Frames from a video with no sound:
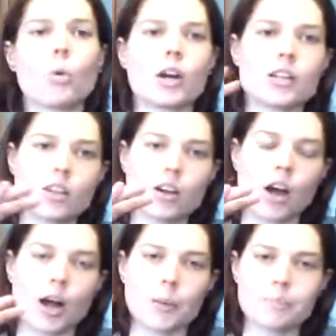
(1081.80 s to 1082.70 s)
where it's
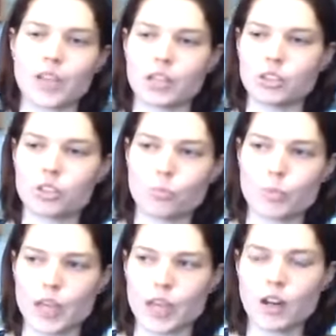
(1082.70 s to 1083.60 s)
a little
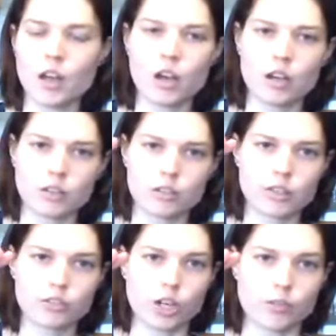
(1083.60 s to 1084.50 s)
bit
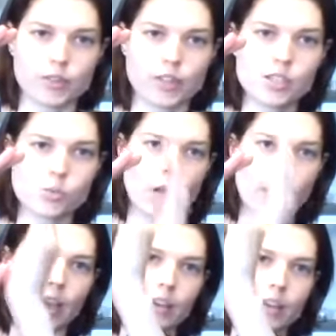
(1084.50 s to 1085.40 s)
curved this
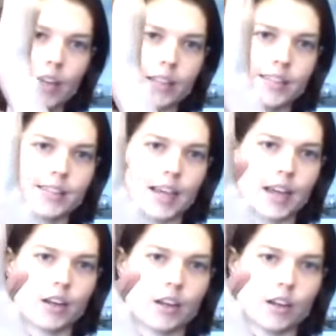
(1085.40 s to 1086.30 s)
way
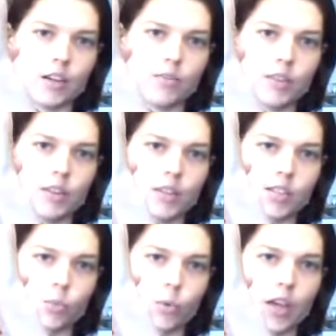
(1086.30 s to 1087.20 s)
instead of
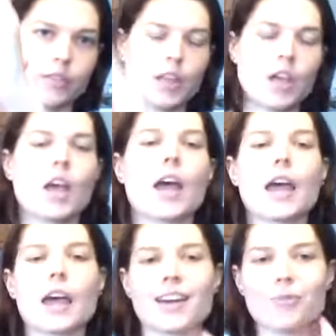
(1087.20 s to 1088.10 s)
this way.
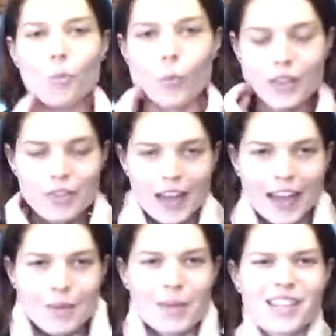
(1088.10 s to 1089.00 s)
And with
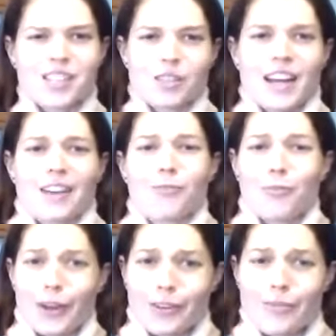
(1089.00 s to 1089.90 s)
that, it makes the neck
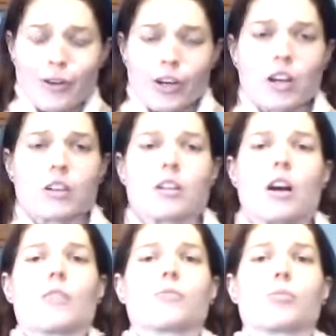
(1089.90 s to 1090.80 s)
very, very
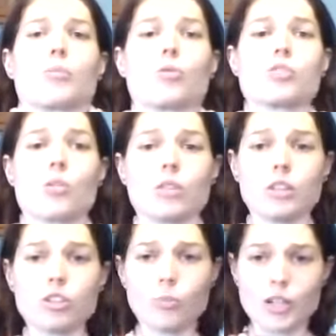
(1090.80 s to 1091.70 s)
uncomfortable. So a
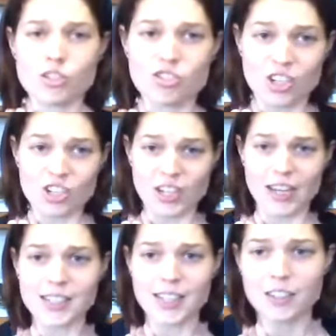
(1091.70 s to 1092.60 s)
little bit of stretching
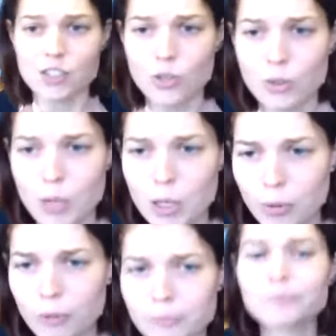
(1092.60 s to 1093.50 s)
I tend to do with
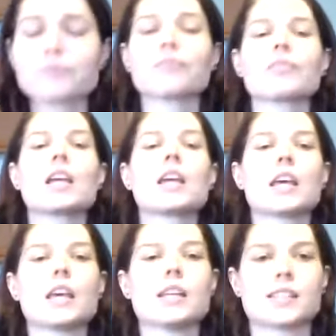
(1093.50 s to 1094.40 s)
people
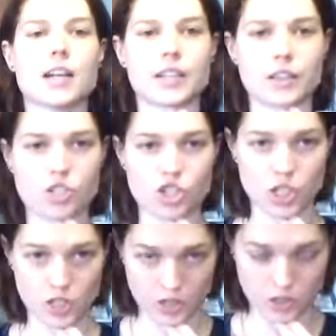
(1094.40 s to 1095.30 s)
is tucking the
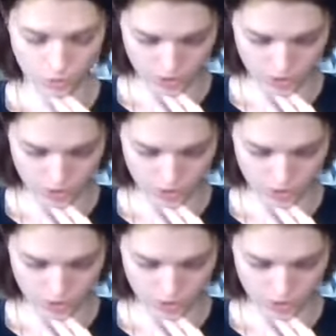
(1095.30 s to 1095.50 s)
chin in